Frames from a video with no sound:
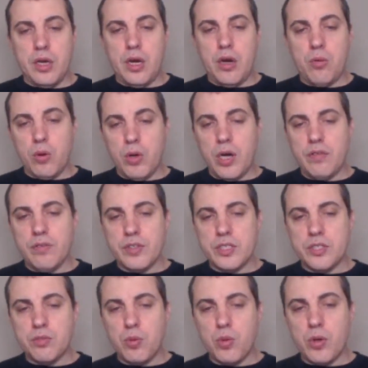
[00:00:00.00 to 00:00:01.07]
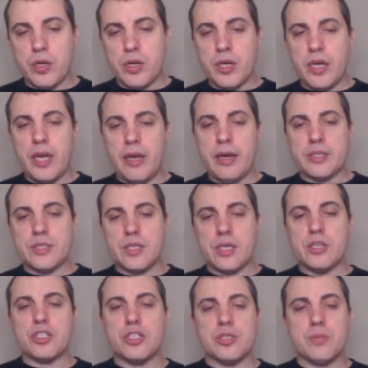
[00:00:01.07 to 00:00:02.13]
We'll cover this more in the next
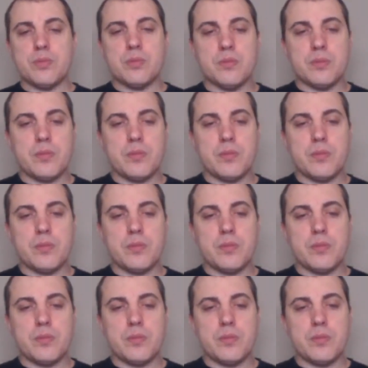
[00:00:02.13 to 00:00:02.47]
session.